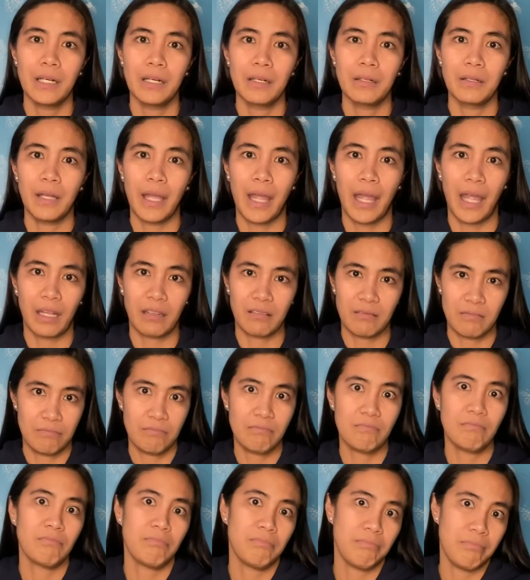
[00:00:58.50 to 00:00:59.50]
and
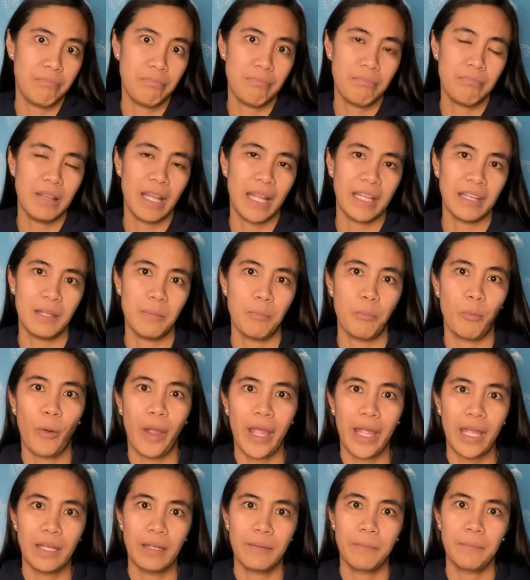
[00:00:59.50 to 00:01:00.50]
let them
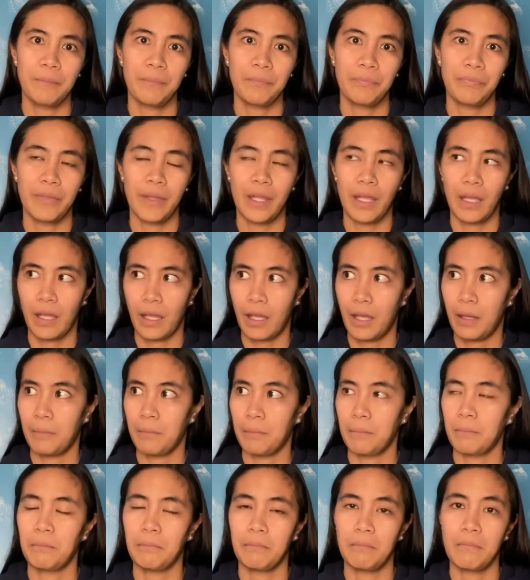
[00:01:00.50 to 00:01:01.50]
wait
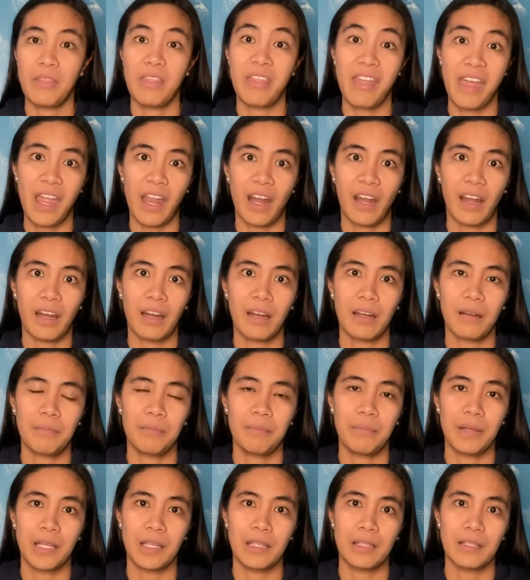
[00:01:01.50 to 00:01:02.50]
there
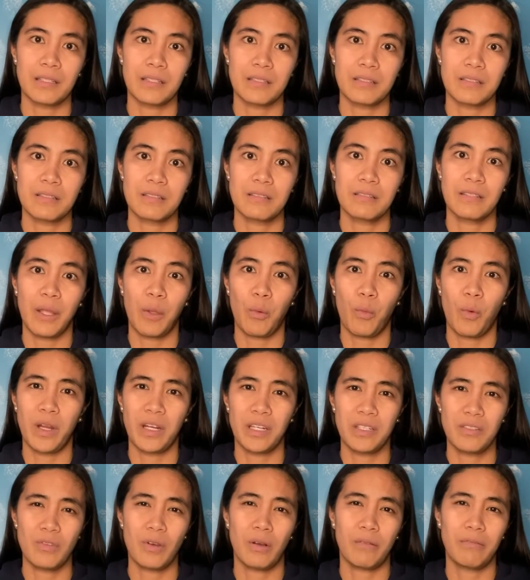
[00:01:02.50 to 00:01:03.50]
because they
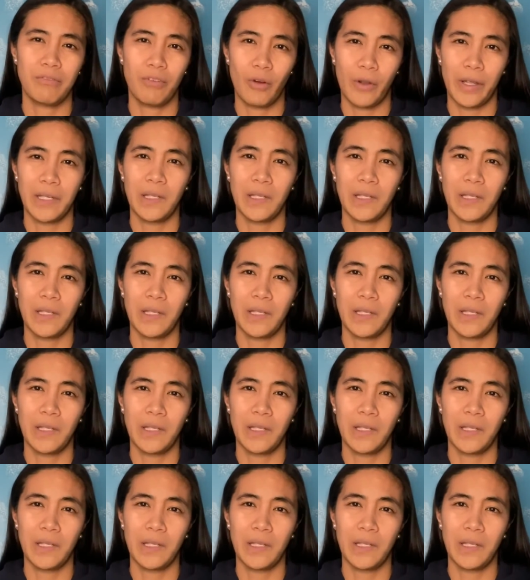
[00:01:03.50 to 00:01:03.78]
wanted to avoid